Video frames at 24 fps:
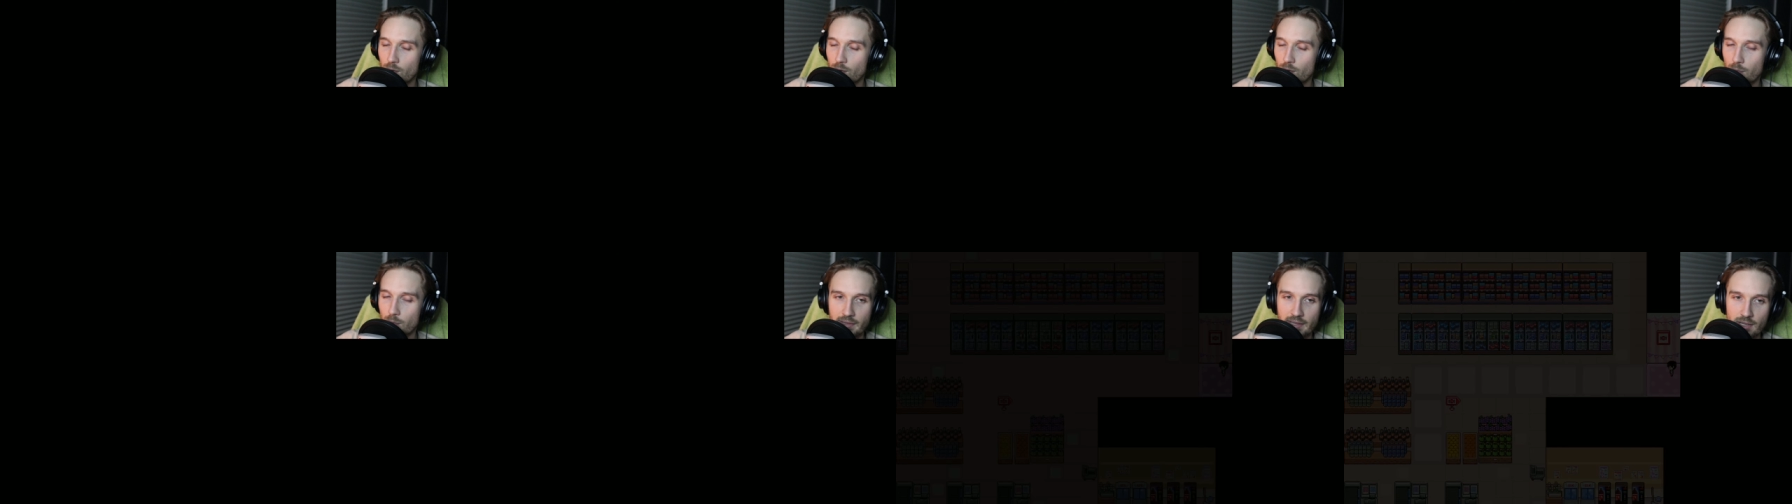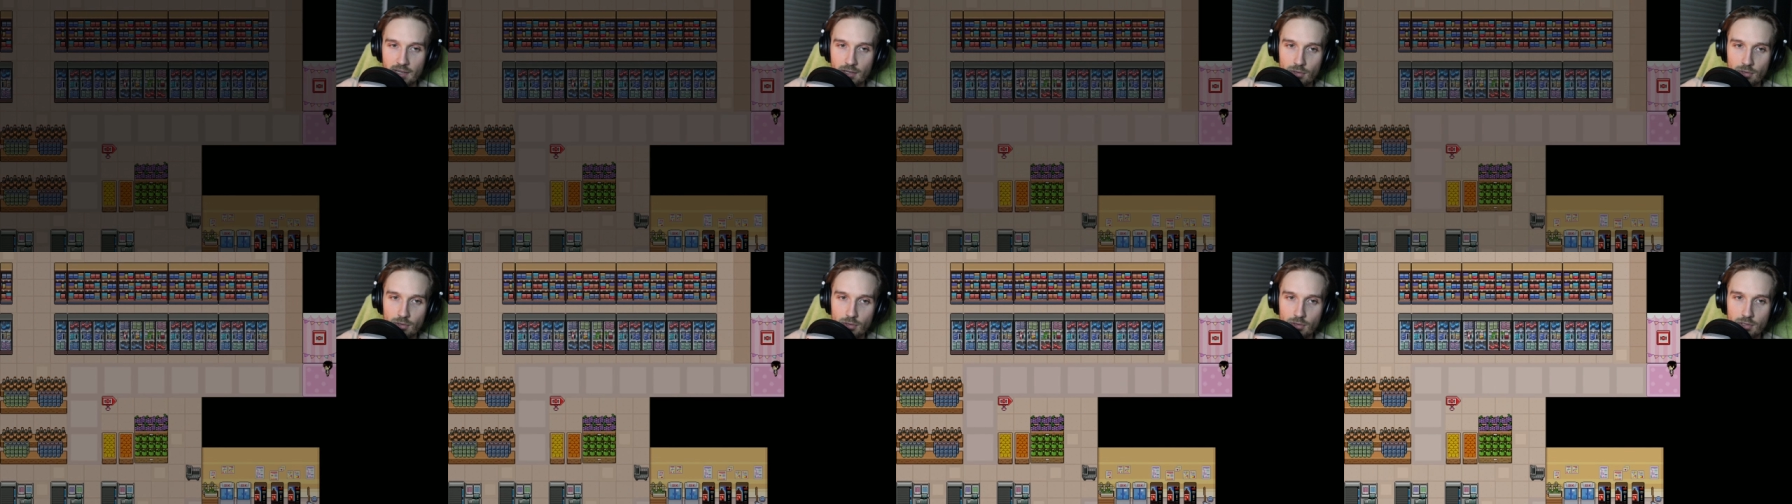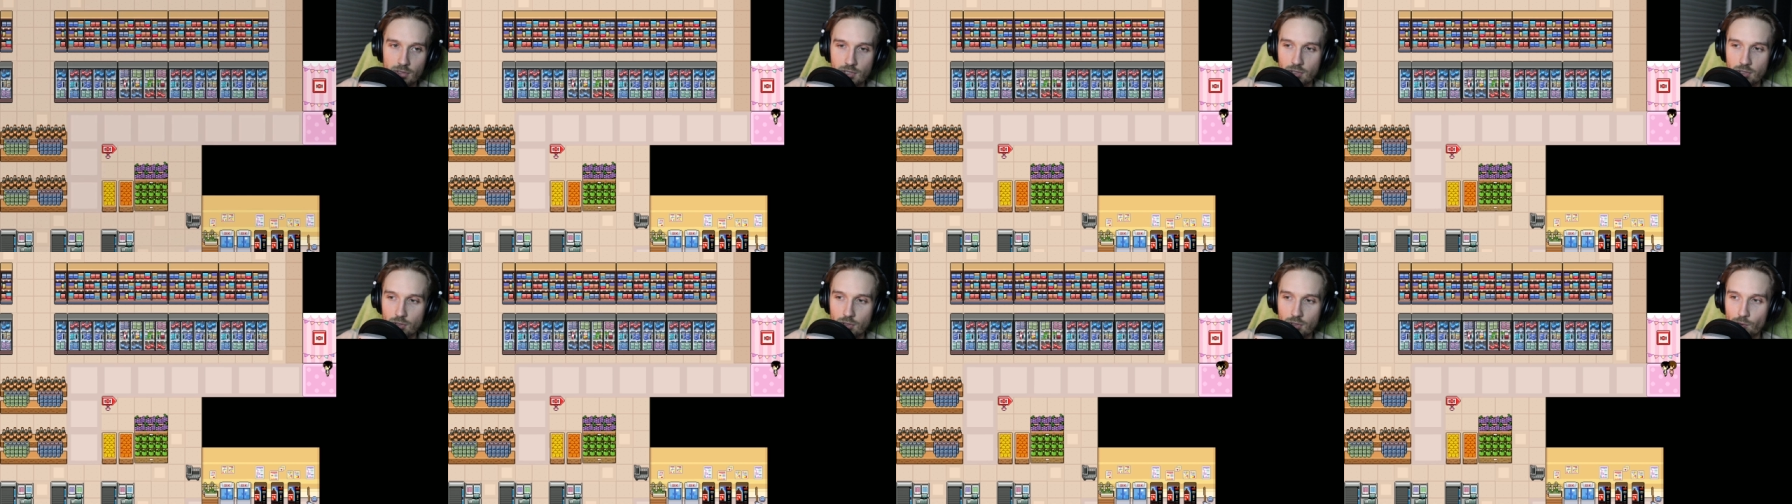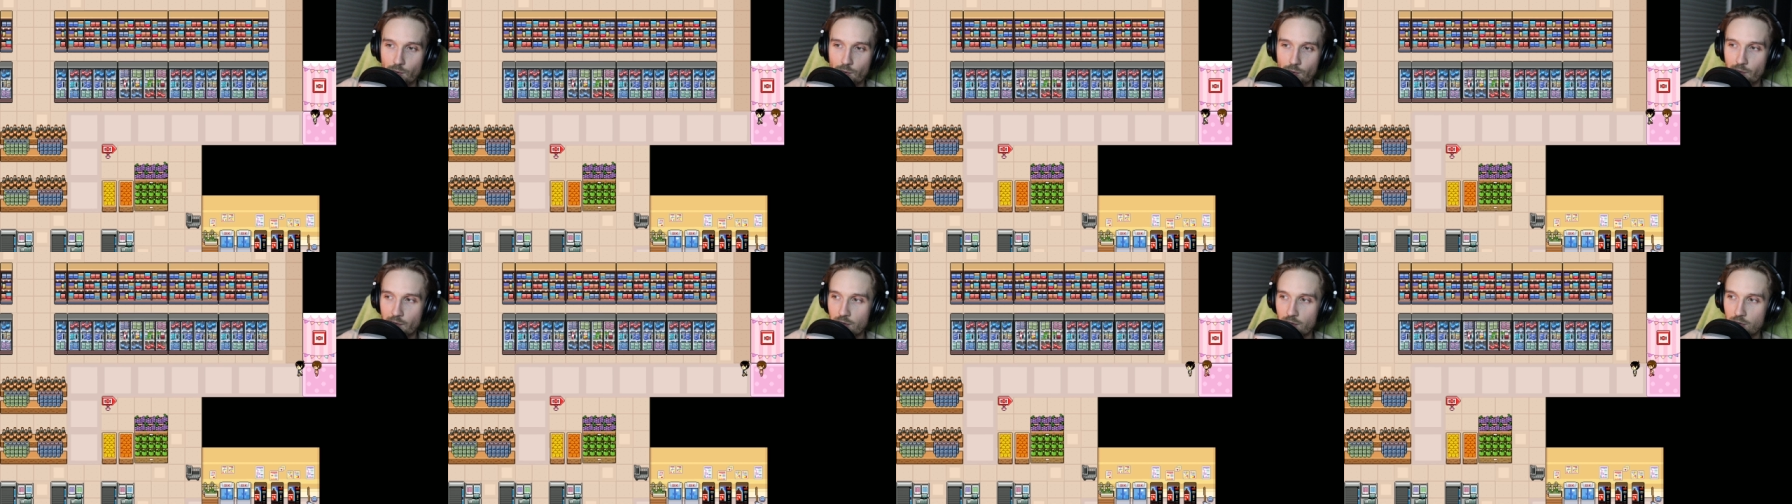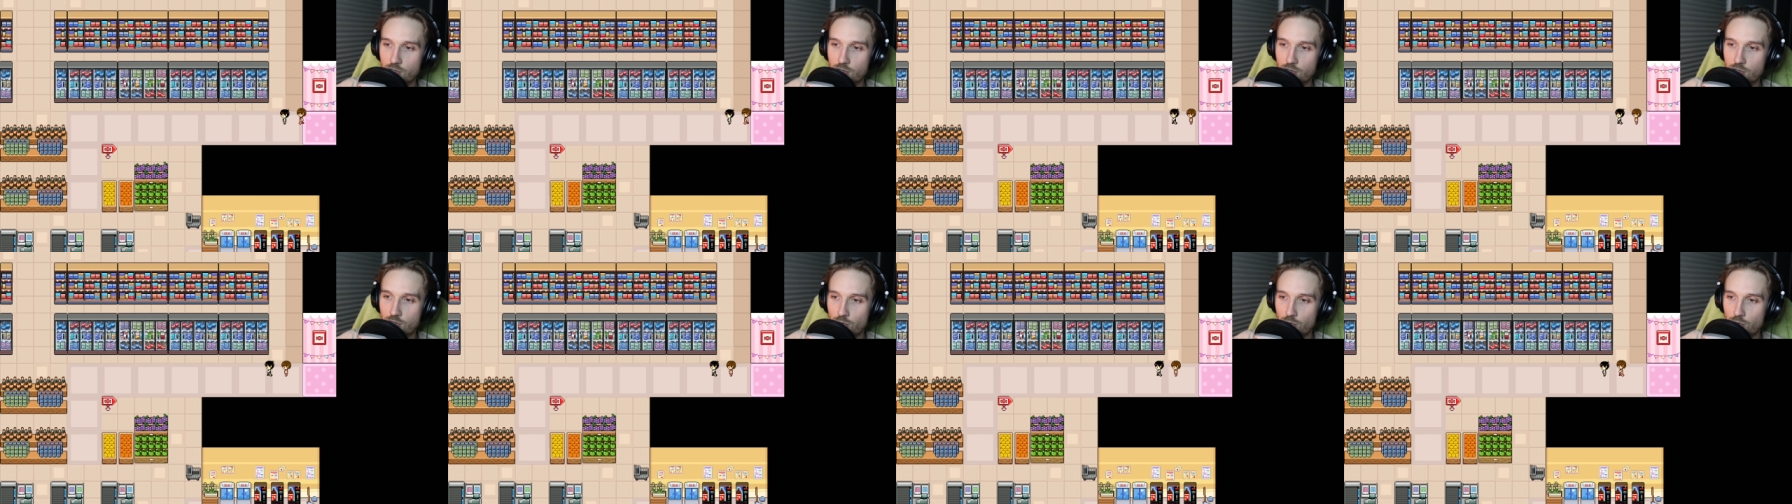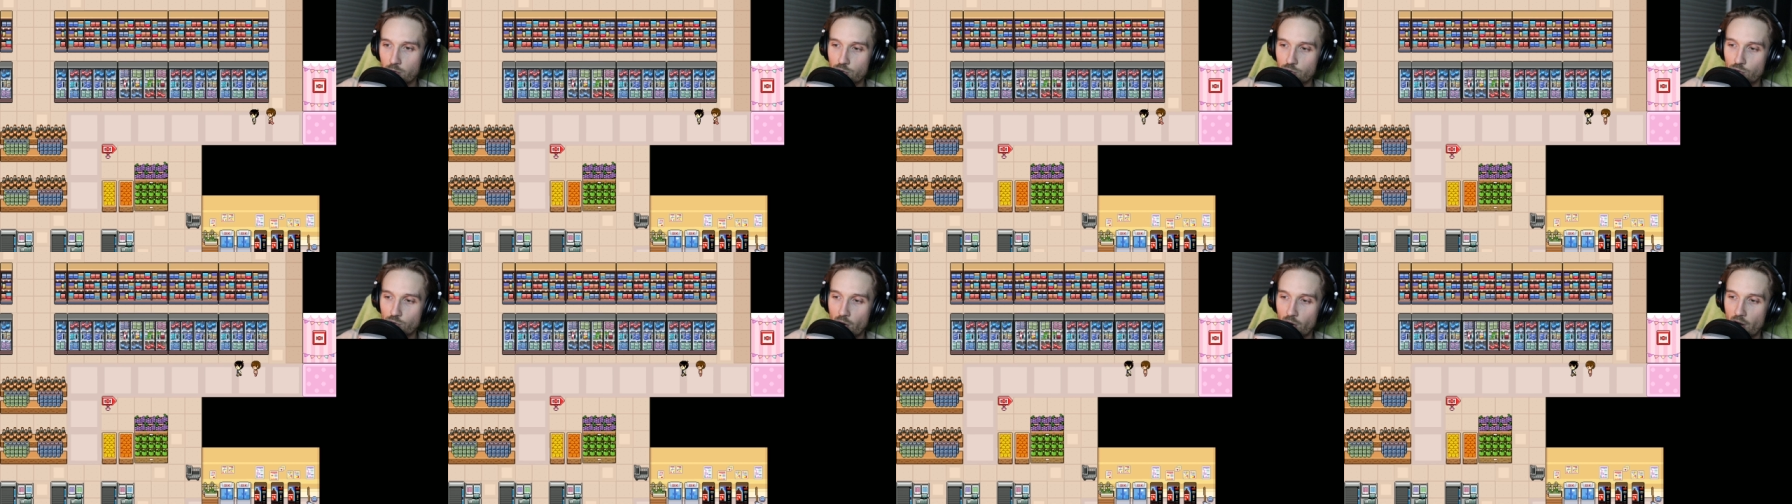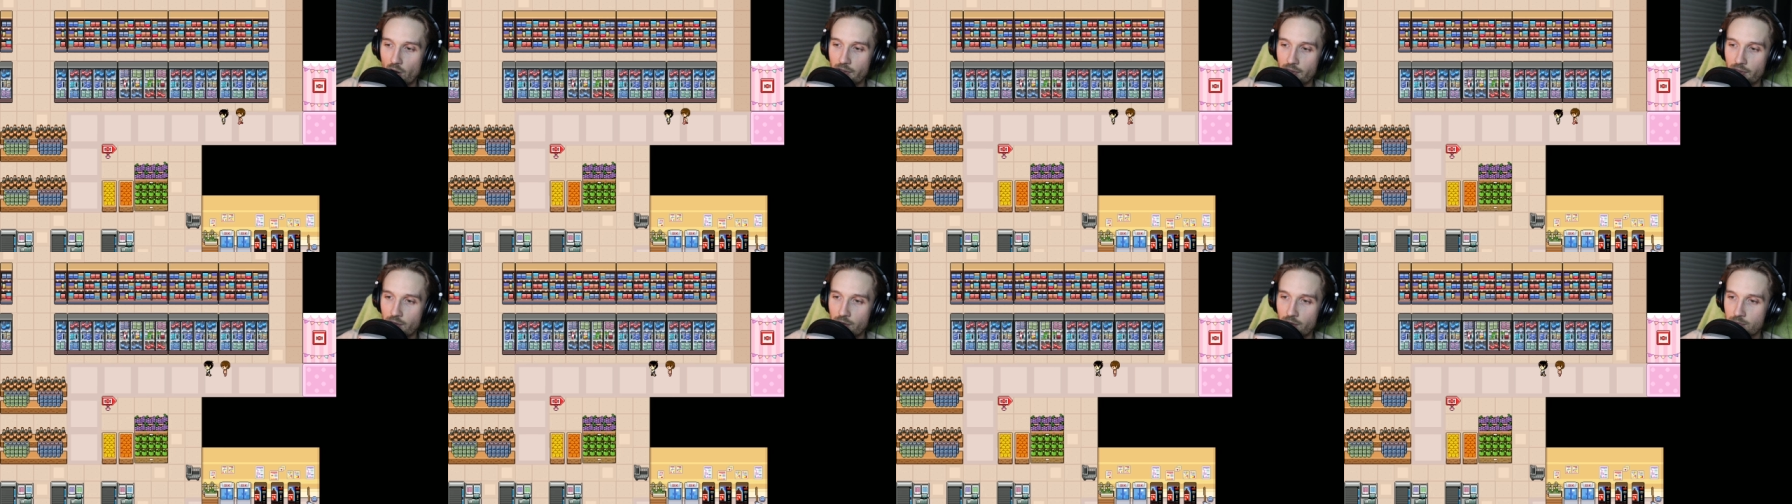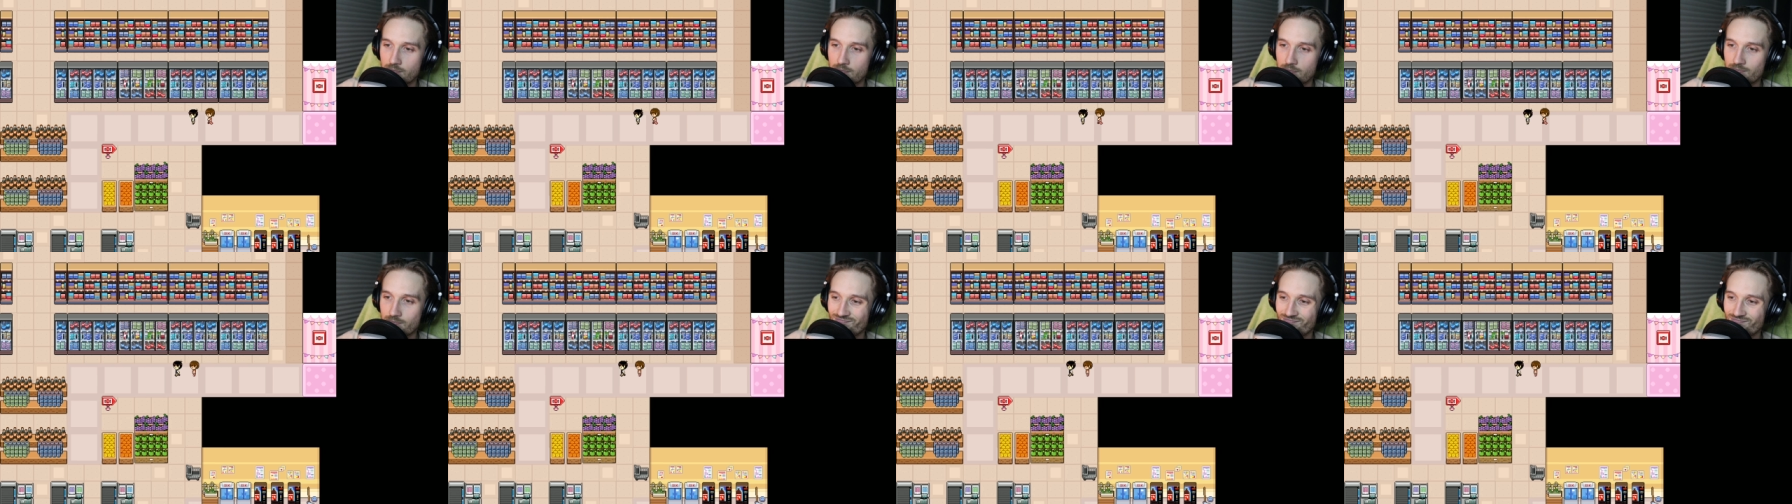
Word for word: don't mind that girl just loitering in your store, drawing you?